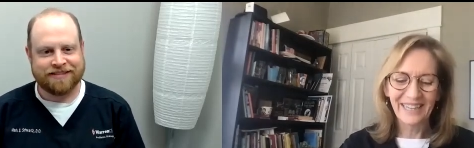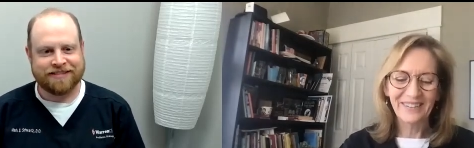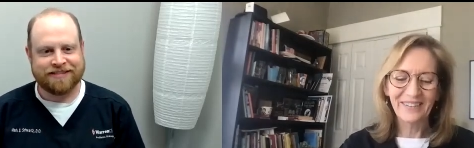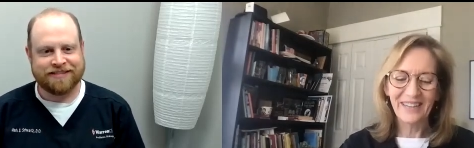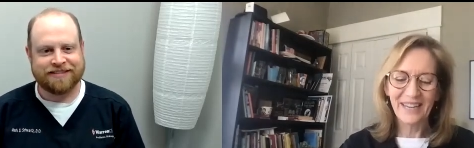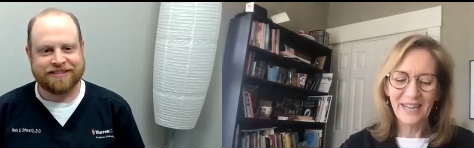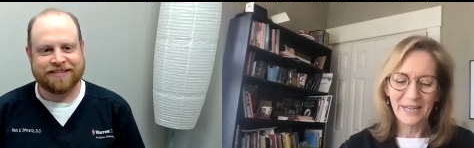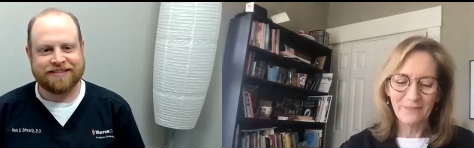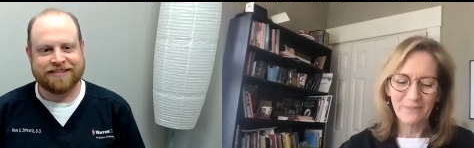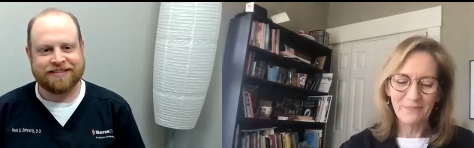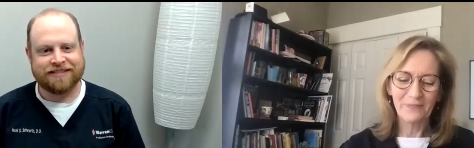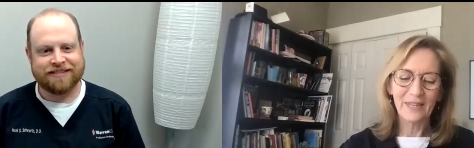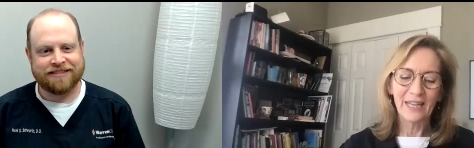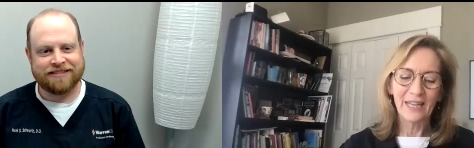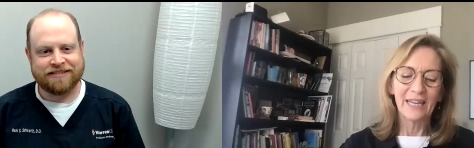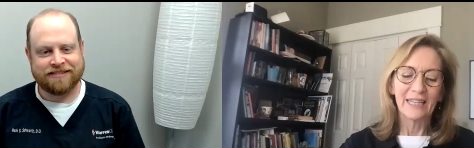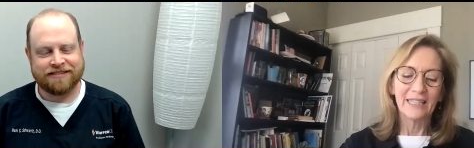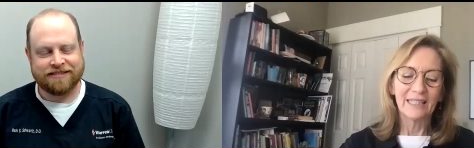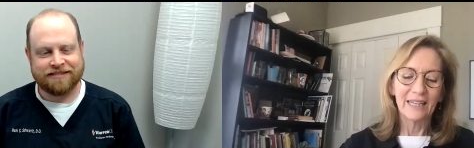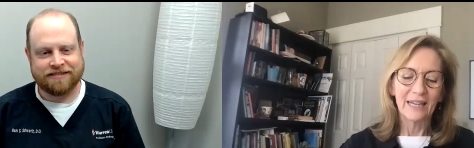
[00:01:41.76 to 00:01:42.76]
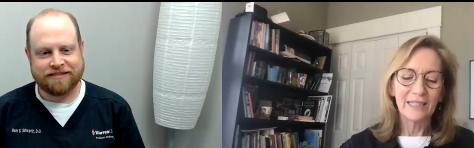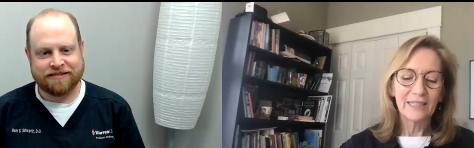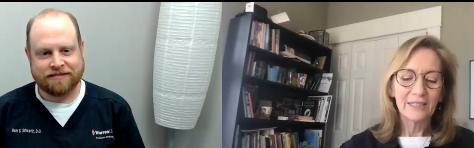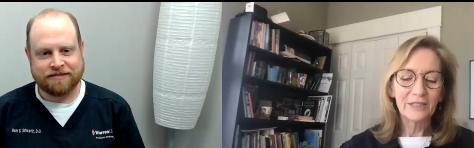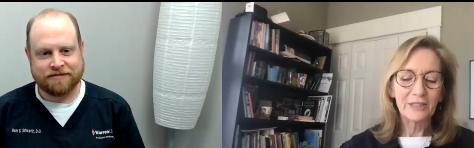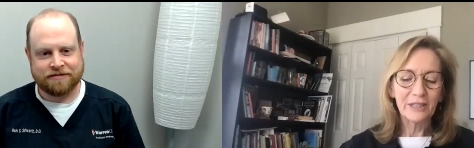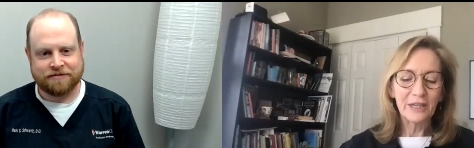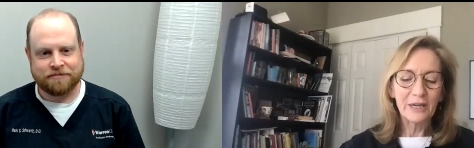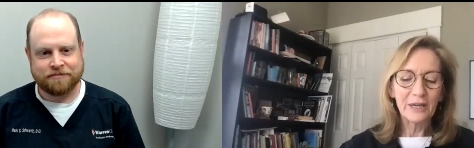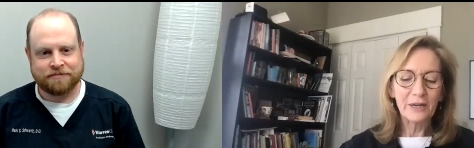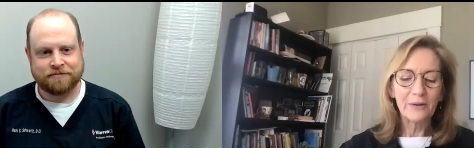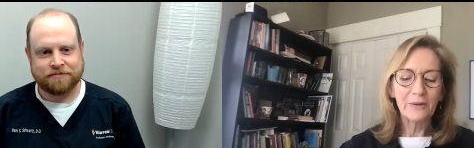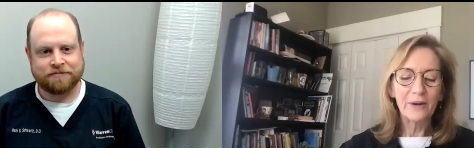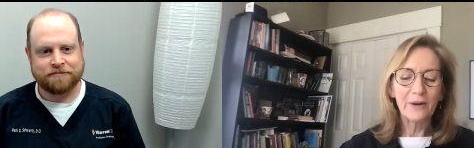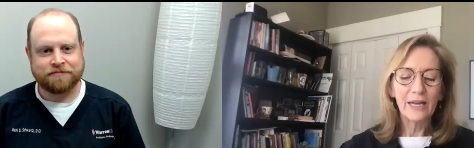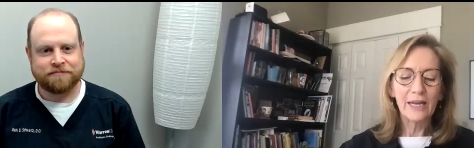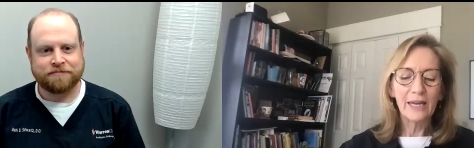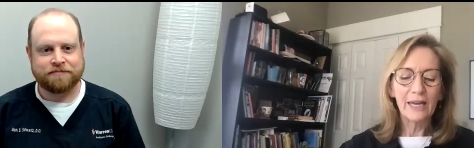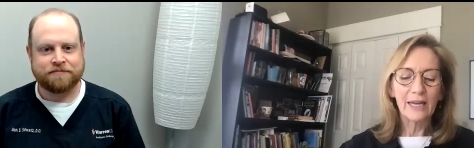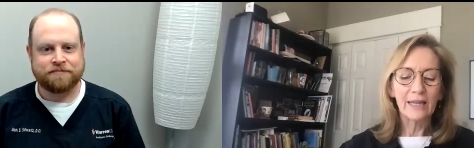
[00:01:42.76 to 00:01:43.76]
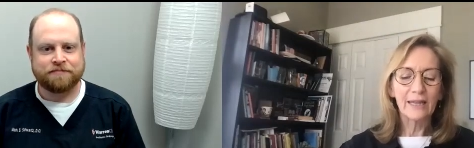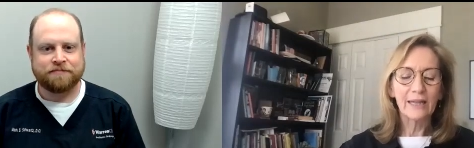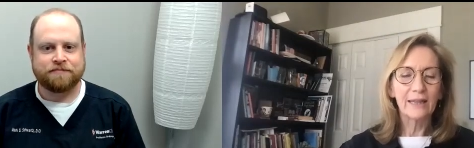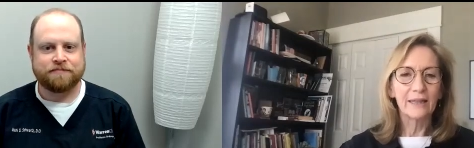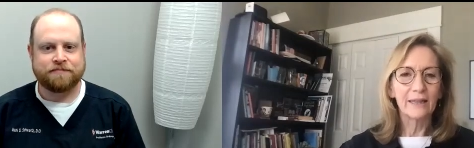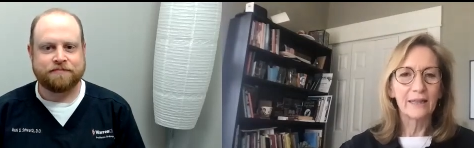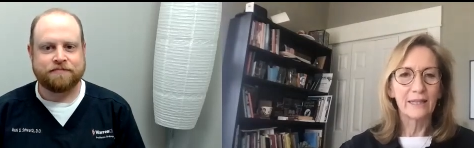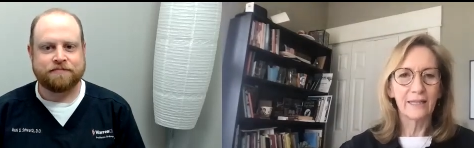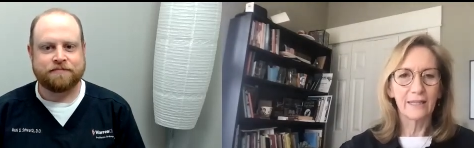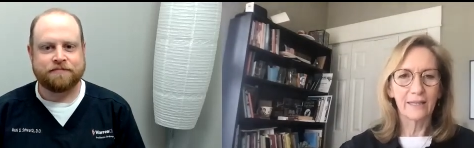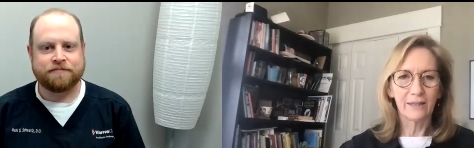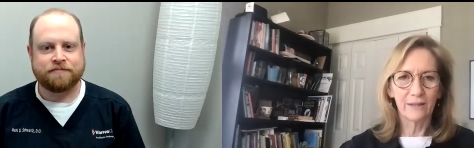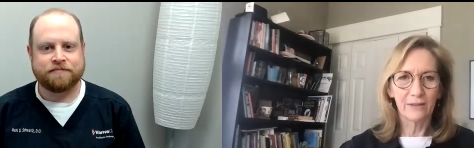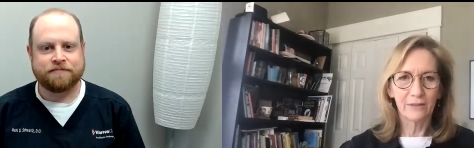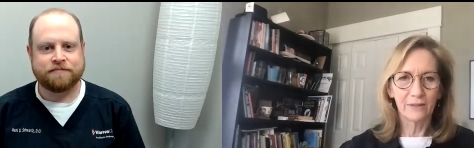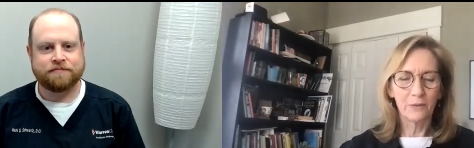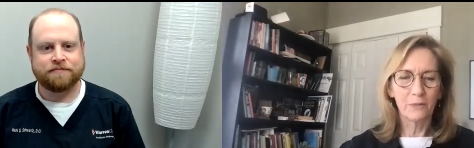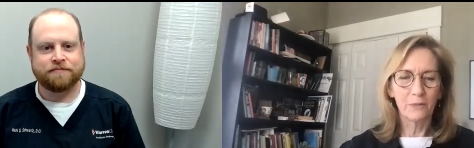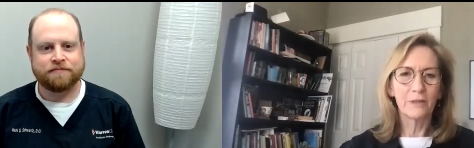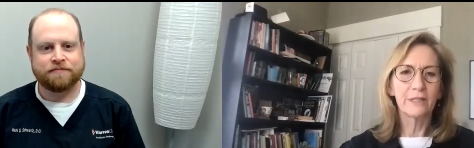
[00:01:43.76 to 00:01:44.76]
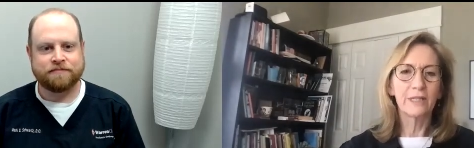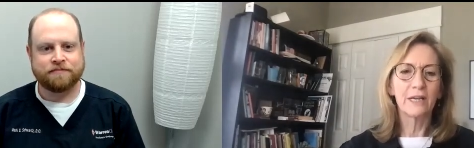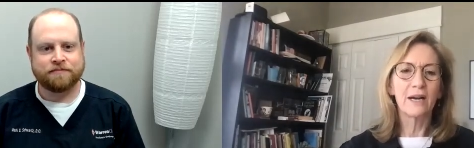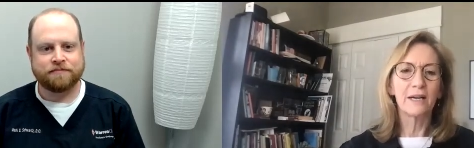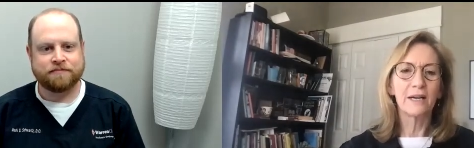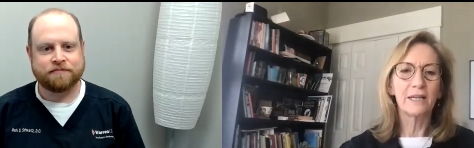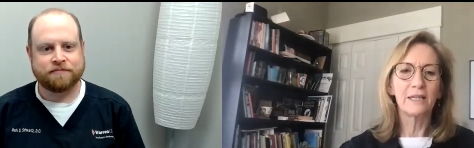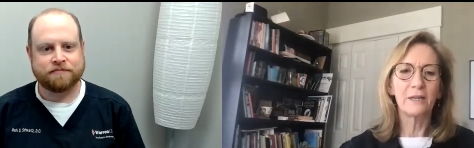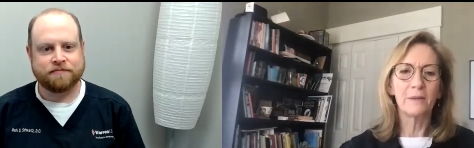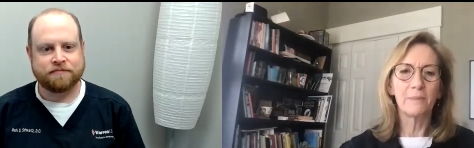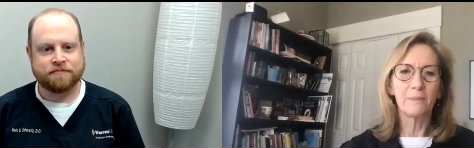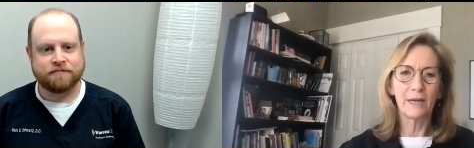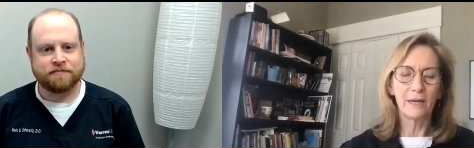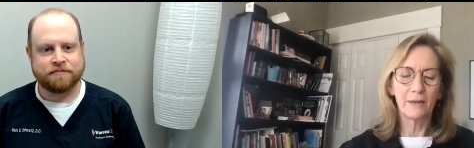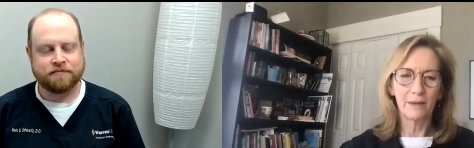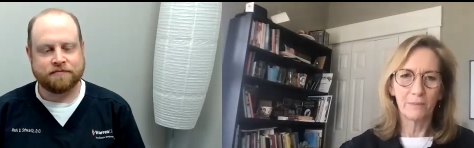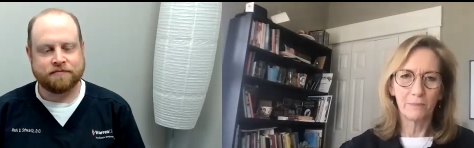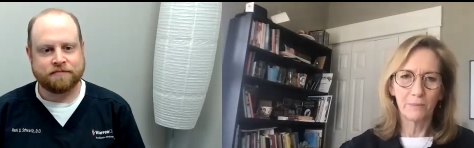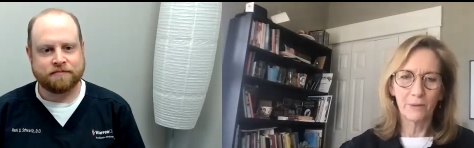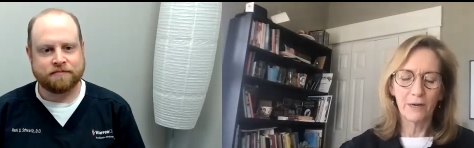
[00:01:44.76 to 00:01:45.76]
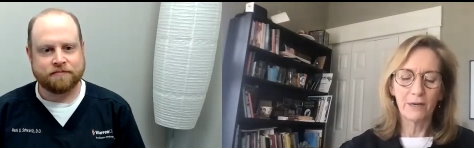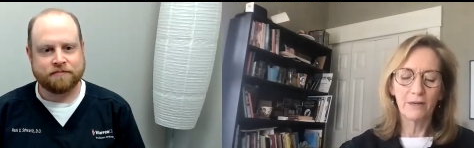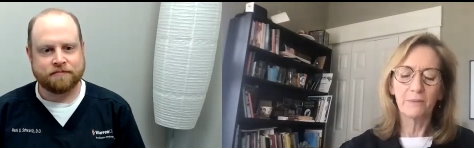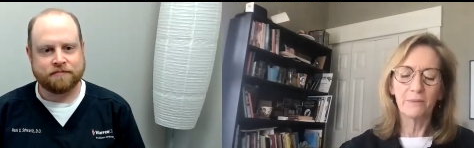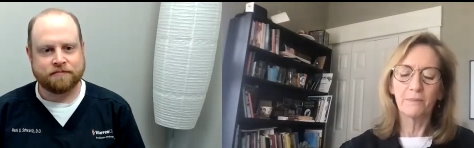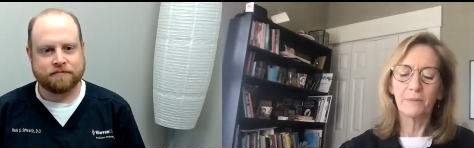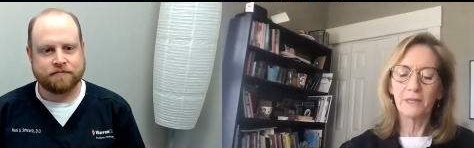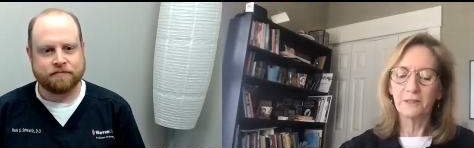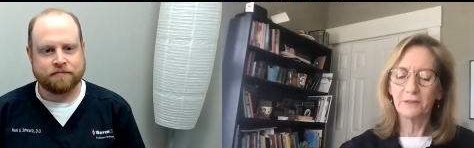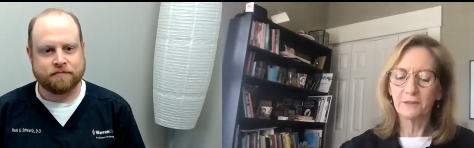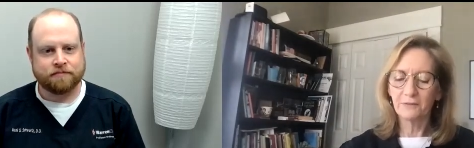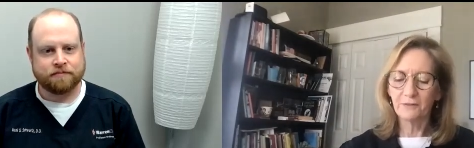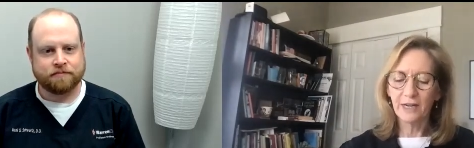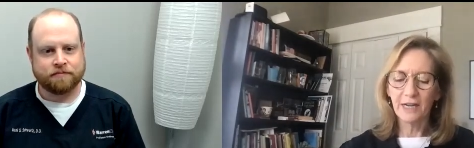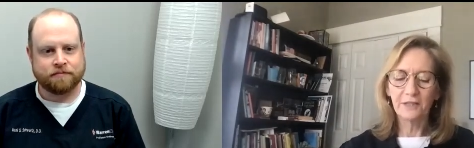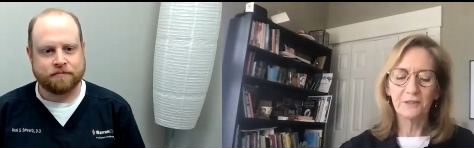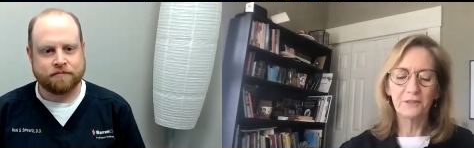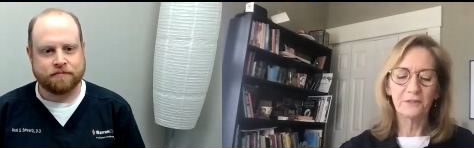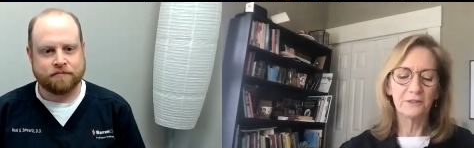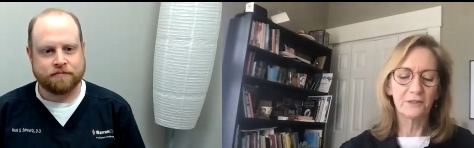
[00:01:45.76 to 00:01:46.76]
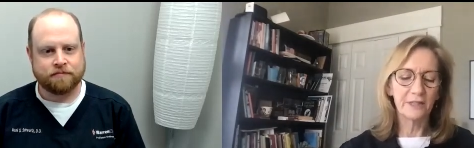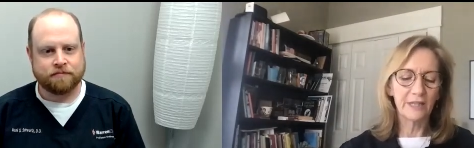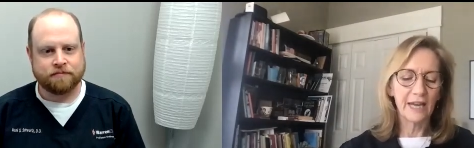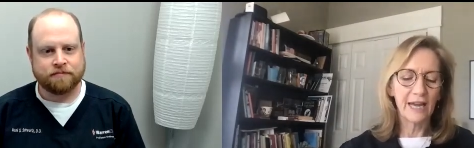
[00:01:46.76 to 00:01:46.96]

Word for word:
Speaker 1: Okay. So so we're talking about broken bones fractures